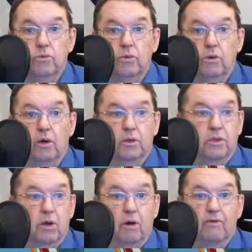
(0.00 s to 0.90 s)

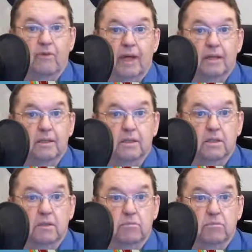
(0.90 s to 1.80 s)
RTR
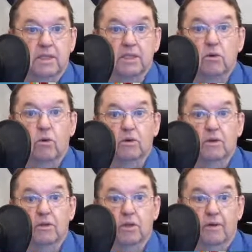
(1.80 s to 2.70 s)
Fans Discord
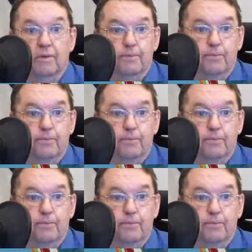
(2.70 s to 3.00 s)
server.